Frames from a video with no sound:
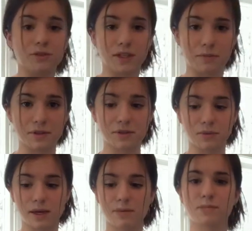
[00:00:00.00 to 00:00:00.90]

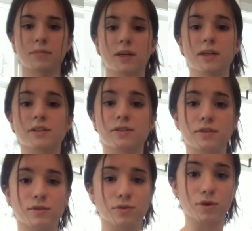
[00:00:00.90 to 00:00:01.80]
semi-sweet because
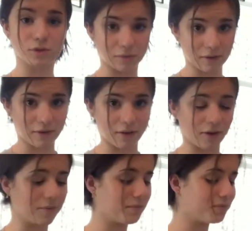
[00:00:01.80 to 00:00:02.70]
those are my
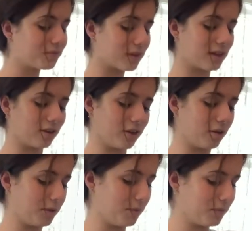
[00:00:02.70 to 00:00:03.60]
favorite. They're
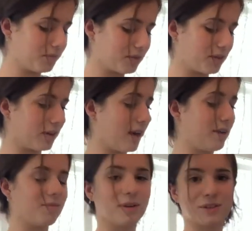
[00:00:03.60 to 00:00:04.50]
yummy.
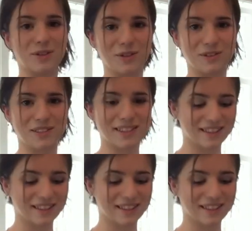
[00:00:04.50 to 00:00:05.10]
Okay, mix those.